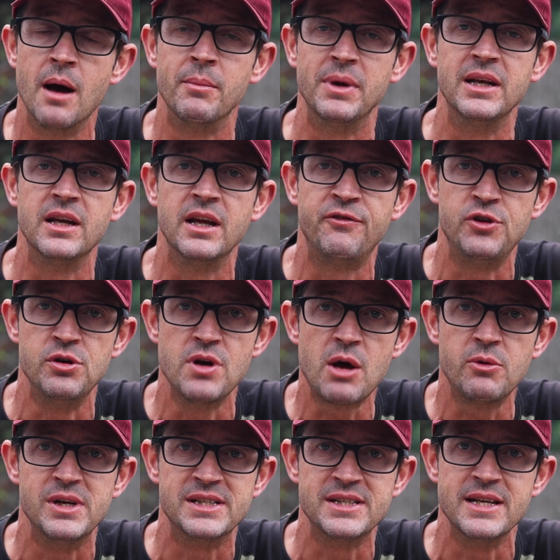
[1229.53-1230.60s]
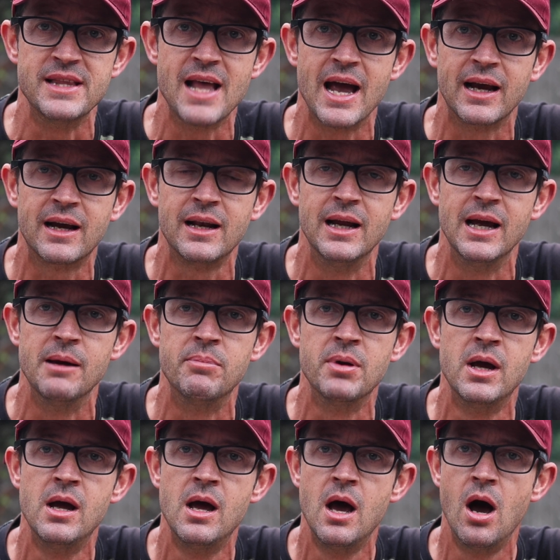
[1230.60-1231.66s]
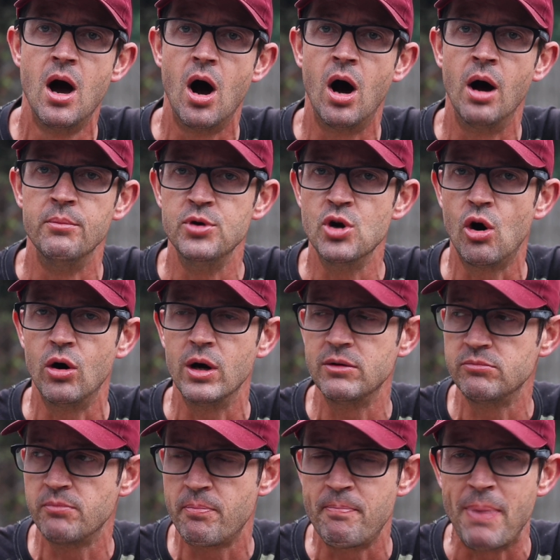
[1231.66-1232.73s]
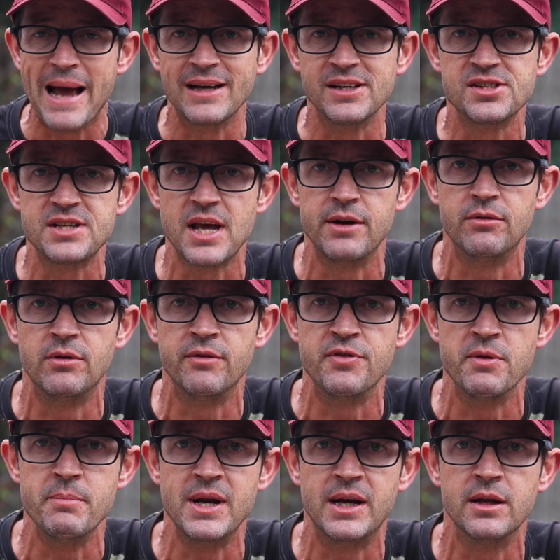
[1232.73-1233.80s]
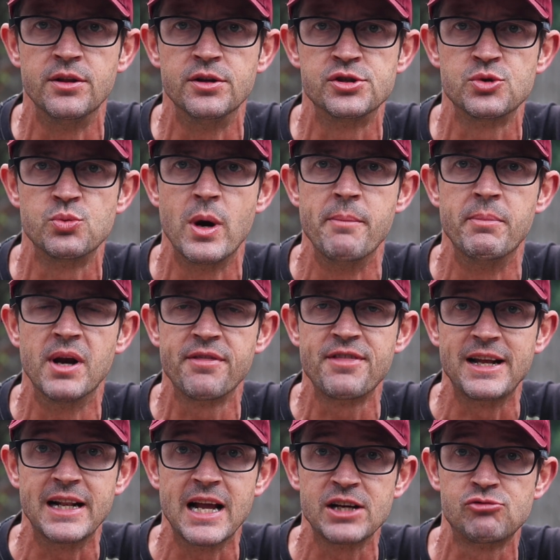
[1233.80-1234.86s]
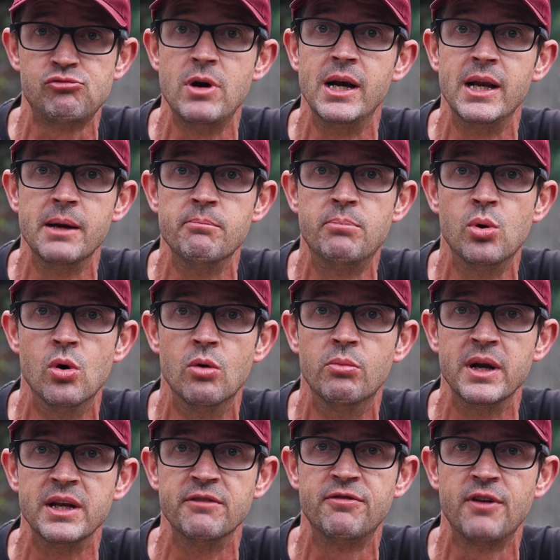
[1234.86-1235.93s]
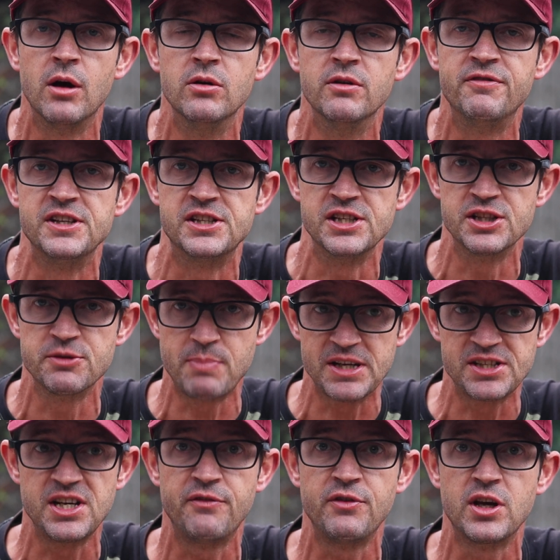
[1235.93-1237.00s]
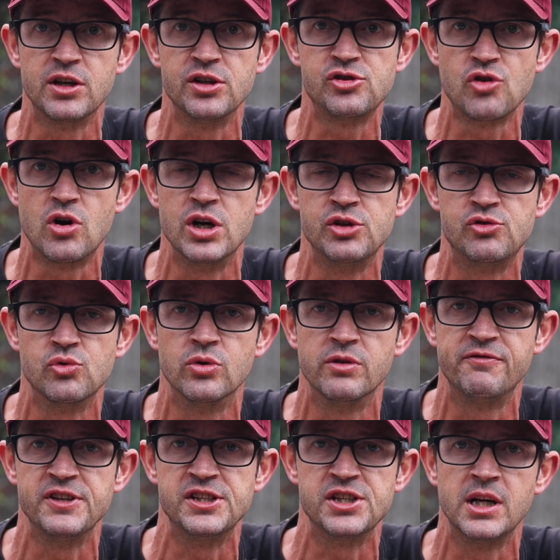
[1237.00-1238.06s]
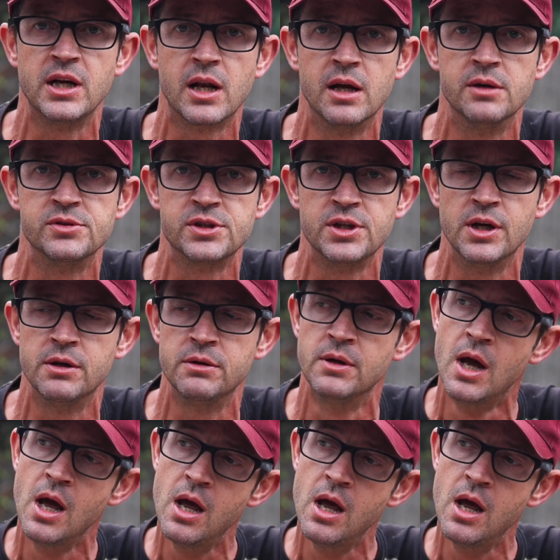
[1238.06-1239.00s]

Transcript: I mean, if you notice in that clip, I'm not bang centre of the middle of the swim, and I think that's really important when you float fishing, especially if you're going to try and draw the fish in close to you.